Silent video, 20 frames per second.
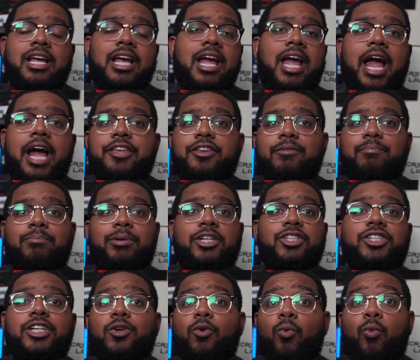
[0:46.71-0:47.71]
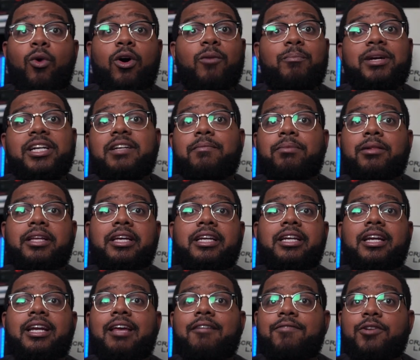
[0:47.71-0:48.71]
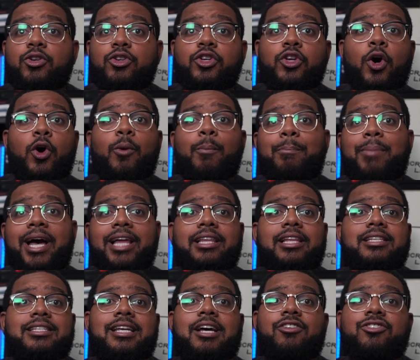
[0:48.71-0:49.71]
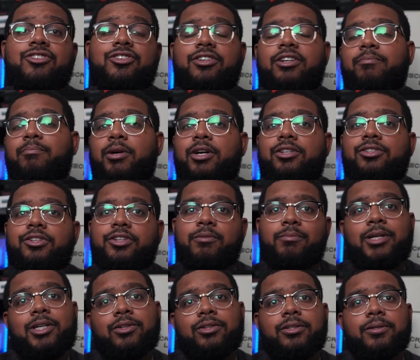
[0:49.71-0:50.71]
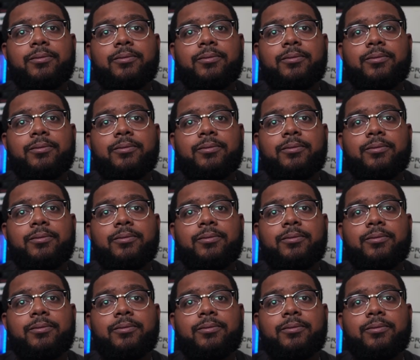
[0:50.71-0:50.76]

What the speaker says: and your budget will be depleted if you don't balance out certain parts of your build.